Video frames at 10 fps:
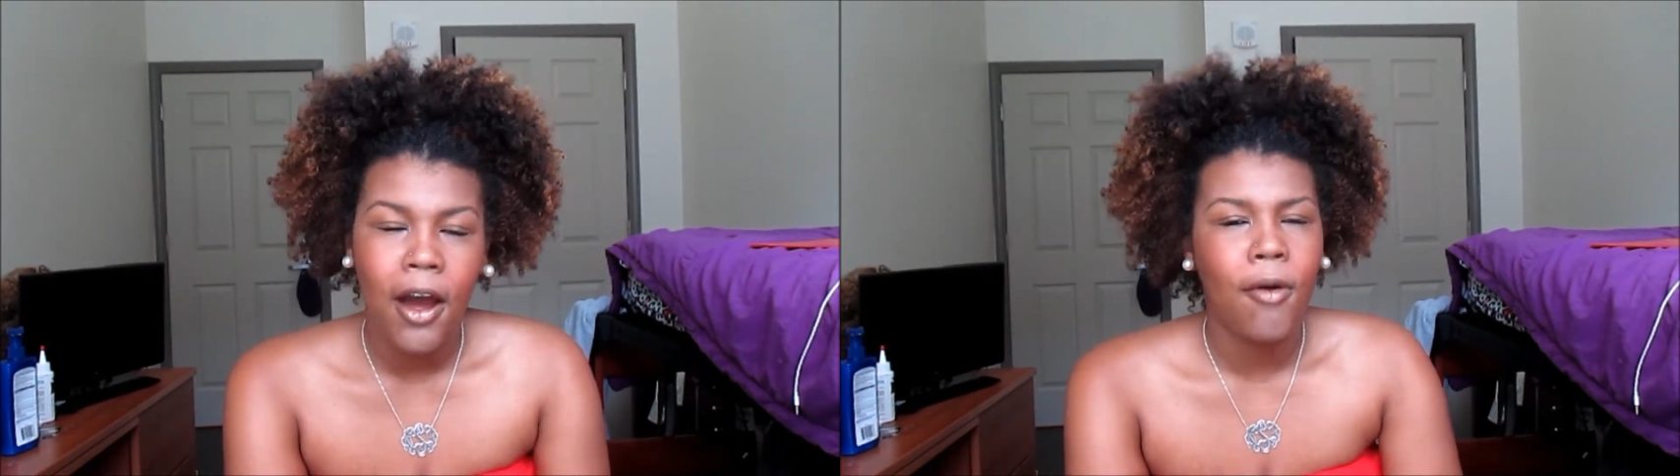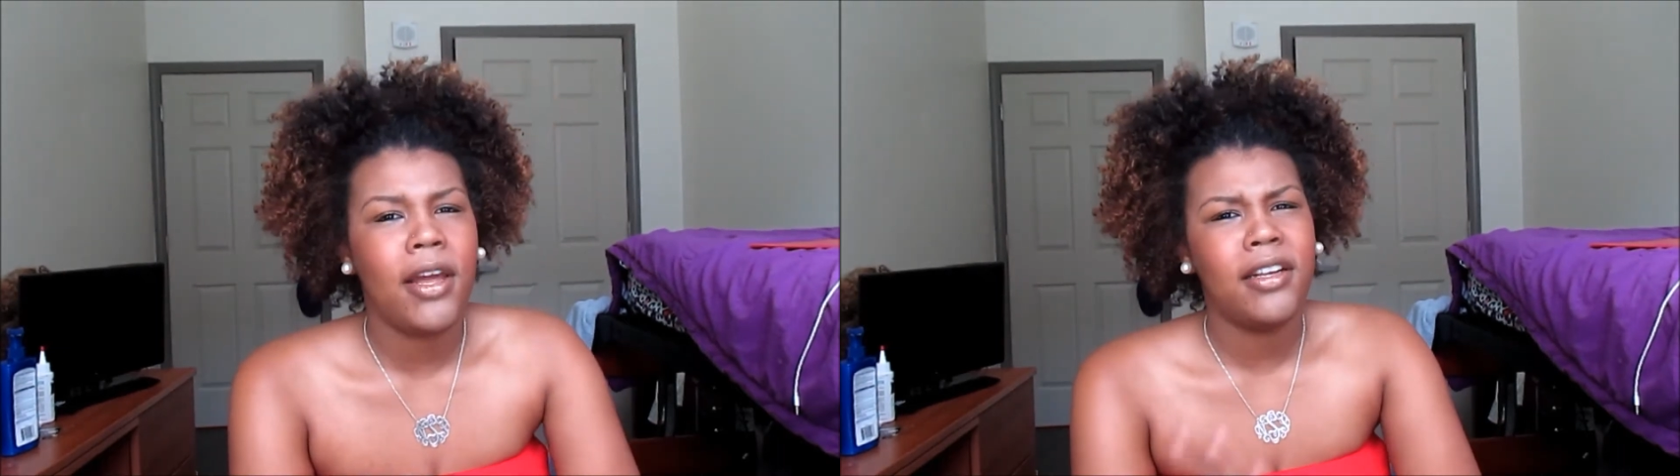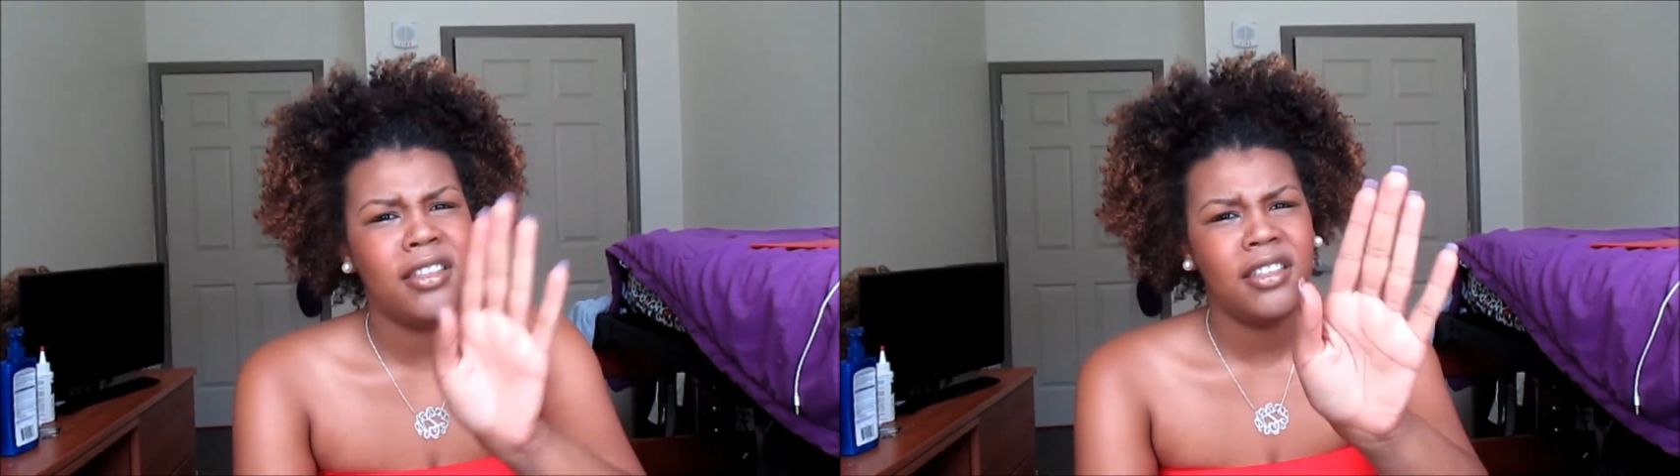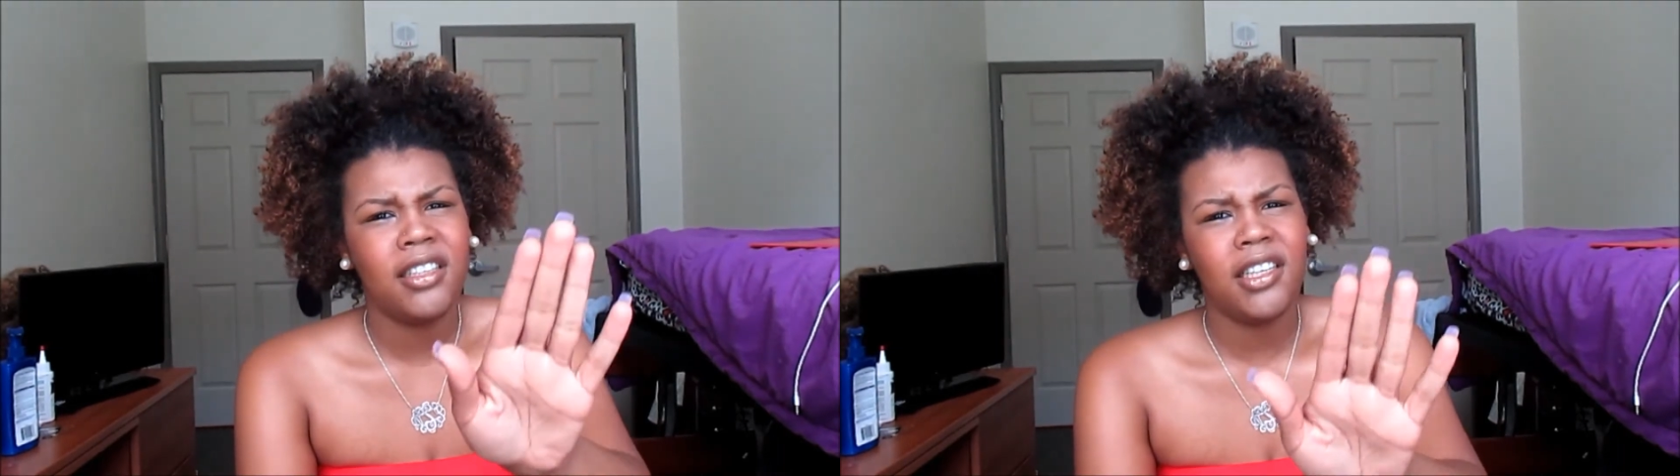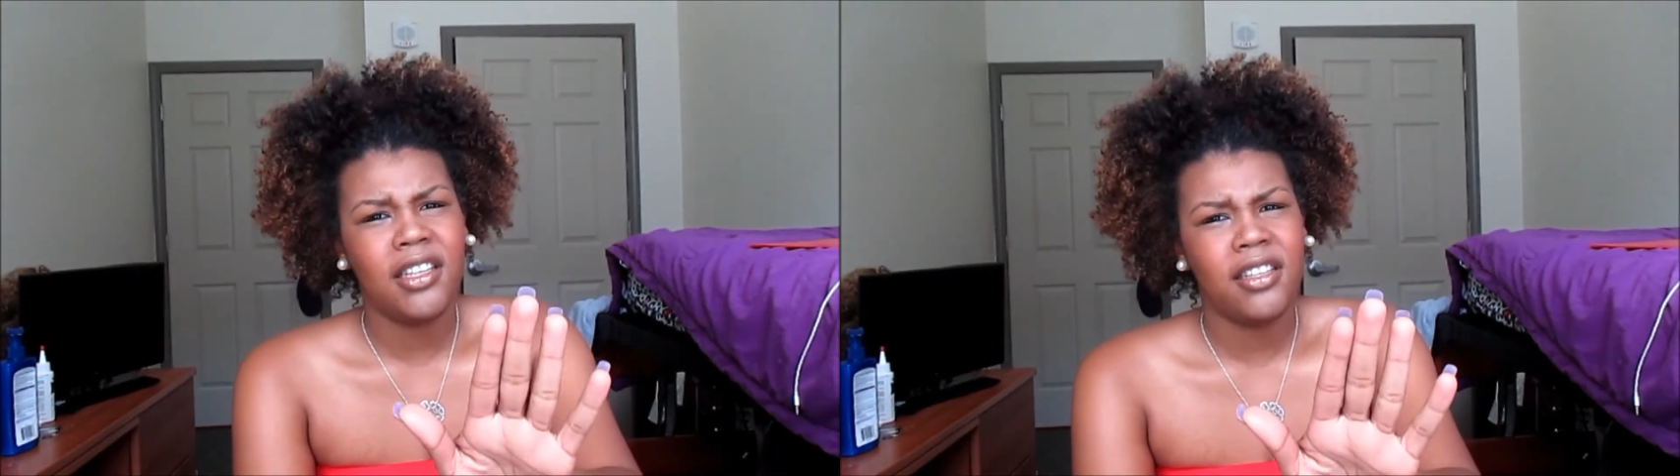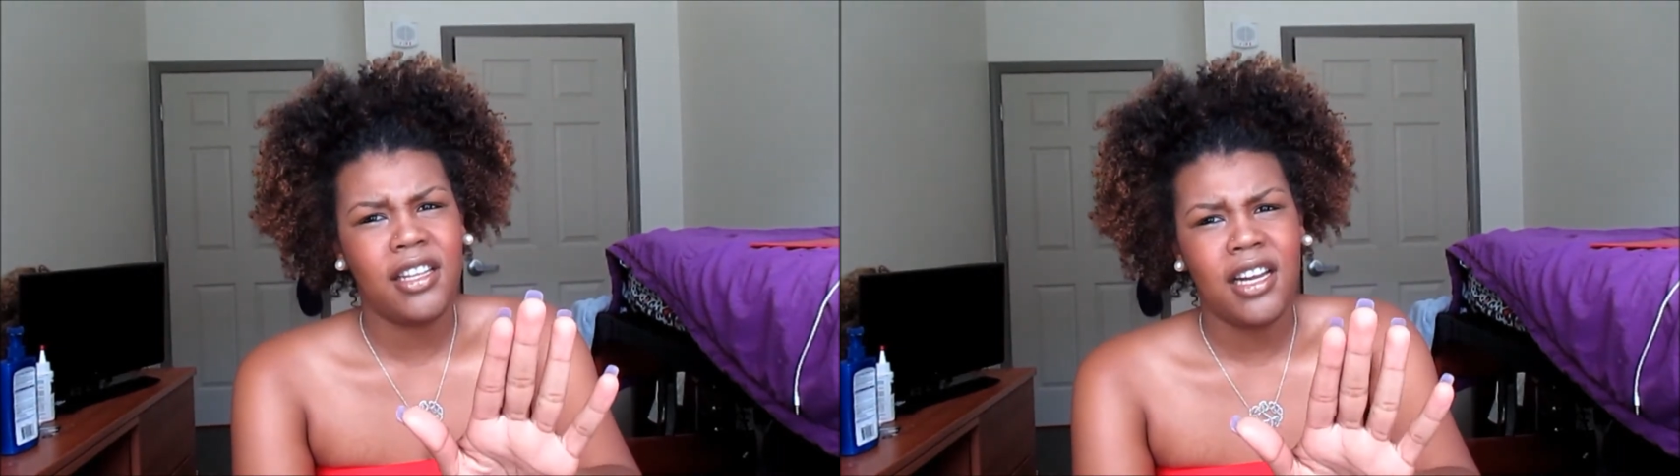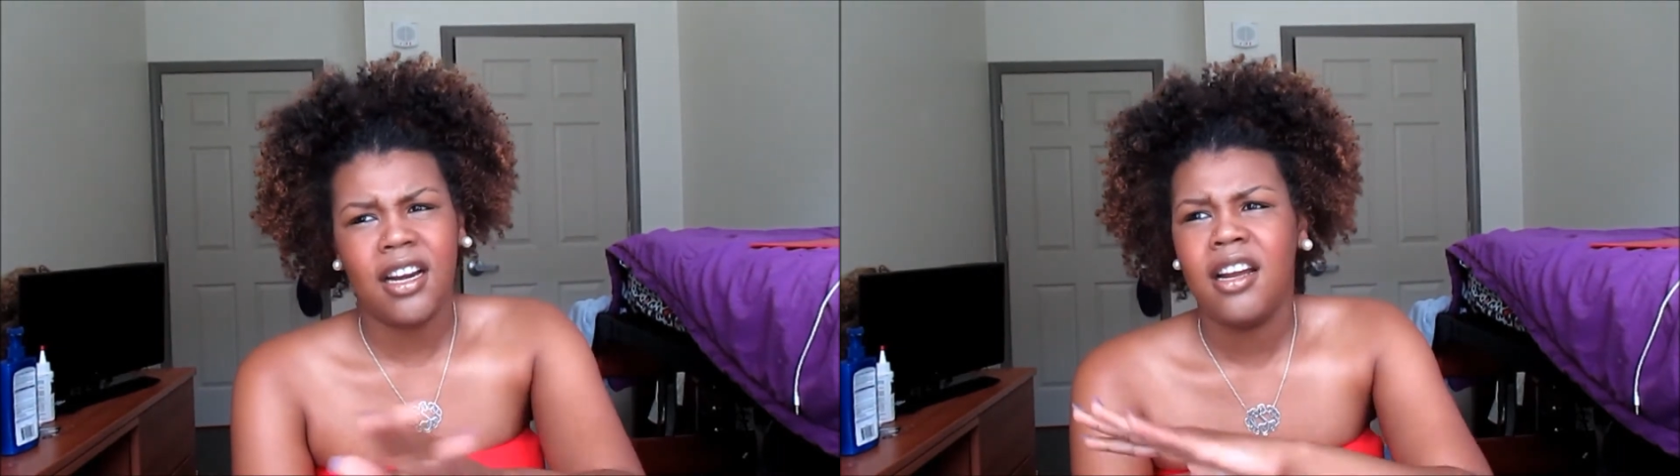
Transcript: oh, and another thing,